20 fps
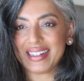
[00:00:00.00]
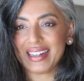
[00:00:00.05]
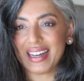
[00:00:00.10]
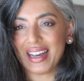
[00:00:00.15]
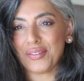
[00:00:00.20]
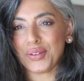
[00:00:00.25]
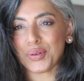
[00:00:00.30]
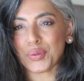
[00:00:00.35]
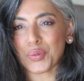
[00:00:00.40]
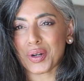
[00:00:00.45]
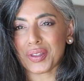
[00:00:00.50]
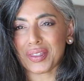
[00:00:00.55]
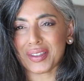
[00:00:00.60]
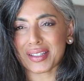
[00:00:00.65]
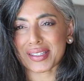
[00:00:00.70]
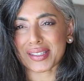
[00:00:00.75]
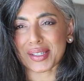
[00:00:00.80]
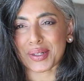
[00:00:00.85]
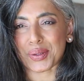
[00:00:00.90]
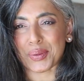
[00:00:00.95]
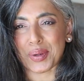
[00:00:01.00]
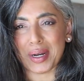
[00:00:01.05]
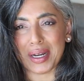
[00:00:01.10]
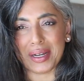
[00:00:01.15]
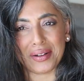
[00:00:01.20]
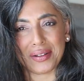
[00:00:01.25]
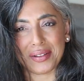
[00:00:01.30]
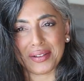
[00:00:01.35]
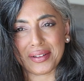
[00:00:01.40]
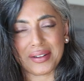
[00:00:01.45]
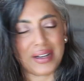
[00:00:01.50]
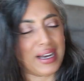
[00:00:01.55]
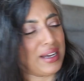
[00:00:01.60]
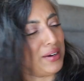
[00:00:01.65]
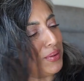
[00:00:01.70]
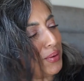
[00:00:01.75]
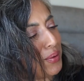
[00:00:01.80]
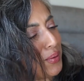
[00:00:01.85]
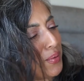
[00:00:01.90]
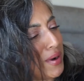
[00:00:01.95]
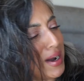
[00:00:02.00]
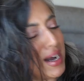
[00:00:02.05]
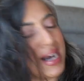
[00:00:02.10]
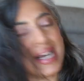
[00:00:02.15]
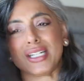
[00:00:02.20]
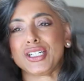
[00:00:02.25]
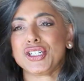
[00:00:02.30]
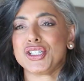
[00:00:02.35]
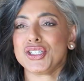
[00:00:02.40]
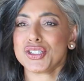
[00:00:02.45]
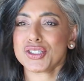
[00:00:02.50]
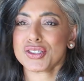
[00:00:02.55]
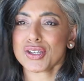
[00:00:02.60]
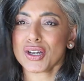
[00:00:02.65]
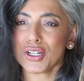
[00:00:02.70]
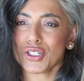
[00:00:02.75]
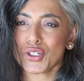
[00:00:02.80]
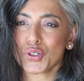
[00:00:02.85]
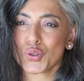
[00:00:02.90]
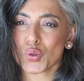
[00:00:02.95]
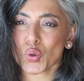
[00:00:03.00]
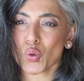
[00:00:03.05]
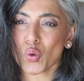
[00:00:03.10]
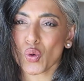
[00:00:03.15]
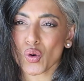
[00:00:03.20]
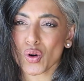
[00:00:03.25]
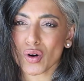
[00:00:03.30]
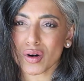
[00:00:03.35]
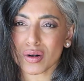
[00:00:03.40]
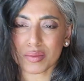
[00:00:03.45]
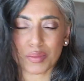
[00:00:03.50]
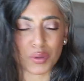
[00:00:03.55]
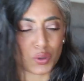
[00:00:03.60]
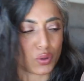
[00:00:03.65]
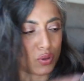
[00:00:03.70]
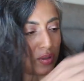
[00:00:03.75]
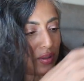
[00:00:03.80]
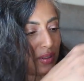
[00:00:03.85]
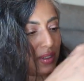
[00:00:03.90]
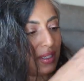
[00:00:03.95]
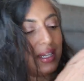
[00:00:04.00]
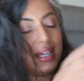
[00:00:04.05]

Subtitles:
I haven't worn this in a while. I don't know why. She's adorable.